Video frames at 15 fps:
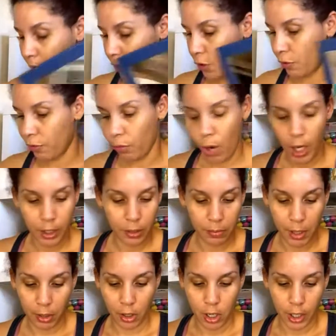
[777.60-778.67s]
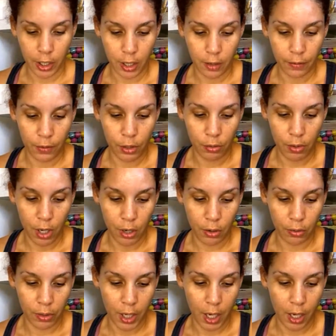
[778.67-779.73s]
you've watched me long enough, you know
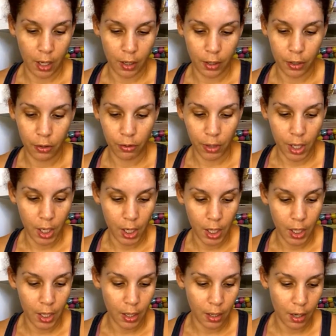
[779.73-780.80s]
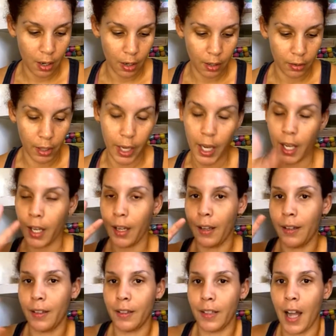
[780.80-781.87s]
that green, like,
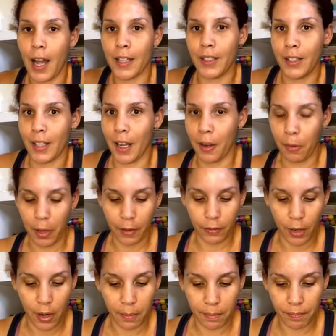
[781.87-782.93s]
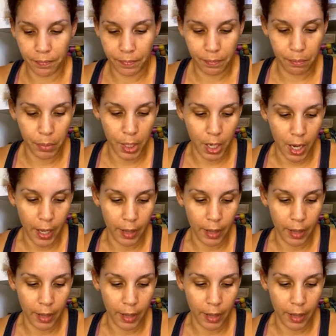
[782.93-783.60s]
I stay away from. But I